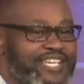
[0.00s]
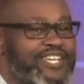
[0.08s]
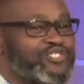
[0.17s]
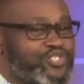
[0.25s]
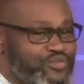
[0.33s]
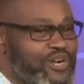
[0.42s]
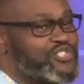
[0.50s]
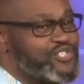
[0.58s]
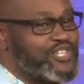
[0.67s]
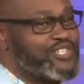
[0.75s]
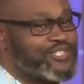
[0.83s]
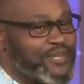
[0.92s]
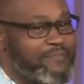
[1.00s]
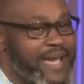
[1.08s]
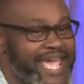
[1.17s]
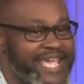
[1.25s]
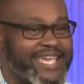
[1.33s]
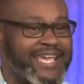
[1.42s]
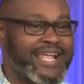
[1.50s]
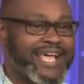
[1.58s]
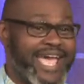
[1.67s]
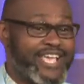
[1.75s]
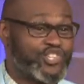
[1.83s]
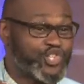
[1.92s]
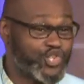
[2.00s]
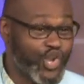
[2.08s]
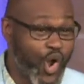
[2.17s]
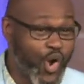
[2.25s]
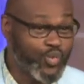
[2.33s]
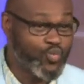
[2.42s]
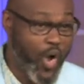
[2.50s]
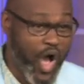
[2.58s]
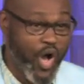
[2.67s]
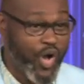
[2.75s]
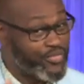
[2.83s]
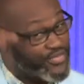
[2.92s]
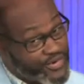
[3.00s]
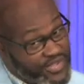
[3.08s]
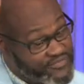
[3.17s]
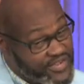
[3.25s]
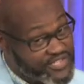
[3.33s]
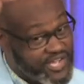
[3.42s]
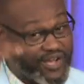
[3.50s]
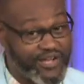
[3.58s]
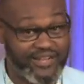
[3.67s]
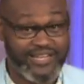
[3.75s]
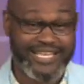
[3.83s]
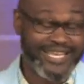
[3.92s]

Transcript: in construction, to make a stone wall 30 feet tall,